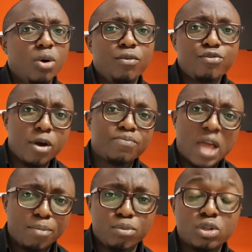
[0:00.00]
from
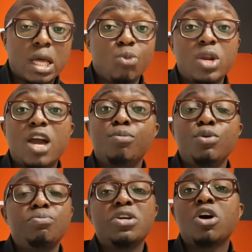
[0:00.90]
that book that would help
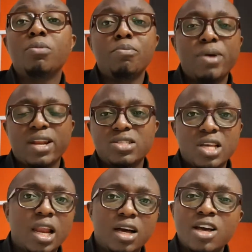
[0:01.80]
you become a better
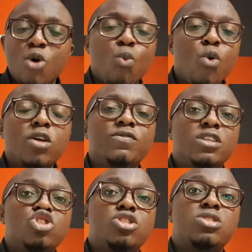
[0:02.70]
seller. One of
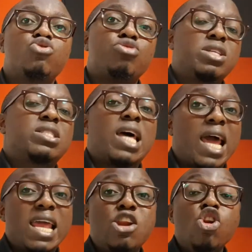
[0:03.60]
the tricks that
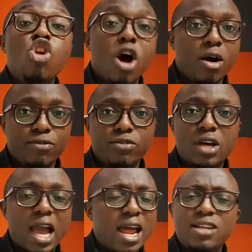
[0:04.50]
I love,
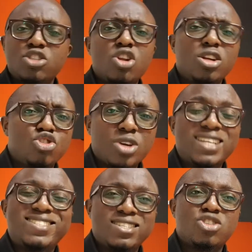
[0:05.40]
and it's not a trick,
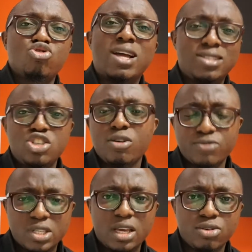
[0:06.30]
it's a strategy of
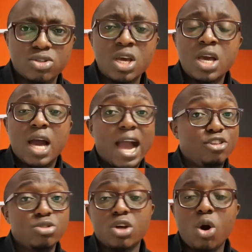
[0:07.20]
sales. I
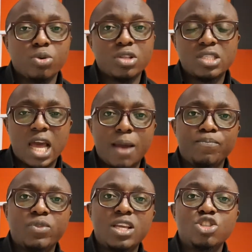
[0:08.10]
use it all the
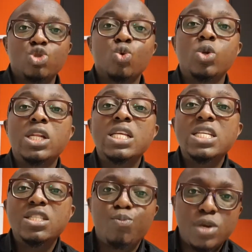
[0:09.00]
time, is to
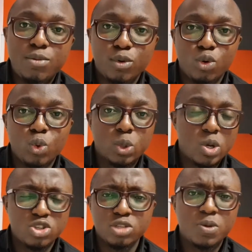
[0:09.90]
lead people with
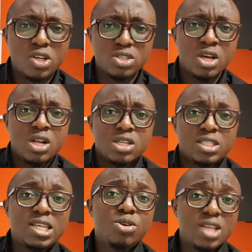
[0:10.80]
questions, because
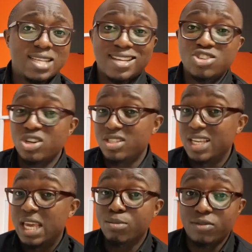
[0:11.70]
sales essentially is a
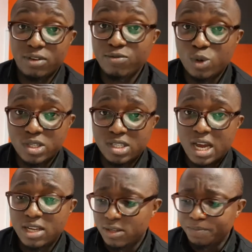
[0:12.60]
game of influence,
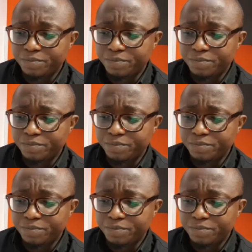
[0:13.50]
guys.